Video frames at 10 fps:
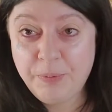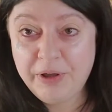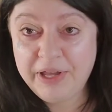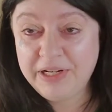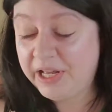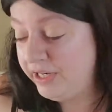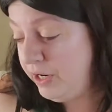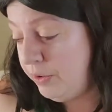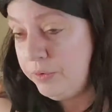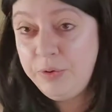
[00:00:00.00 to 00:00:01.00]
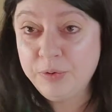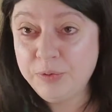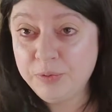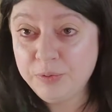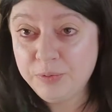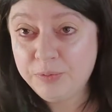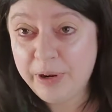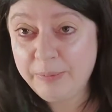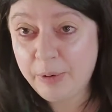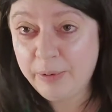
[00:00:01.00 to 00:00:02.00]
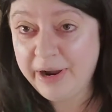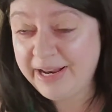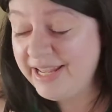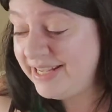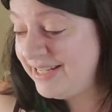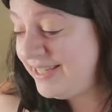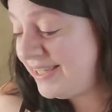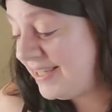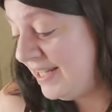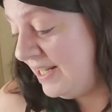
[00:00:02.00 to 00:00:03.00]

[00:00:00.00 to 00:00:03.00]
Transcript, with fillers: probably not know who Rainbow Brite is.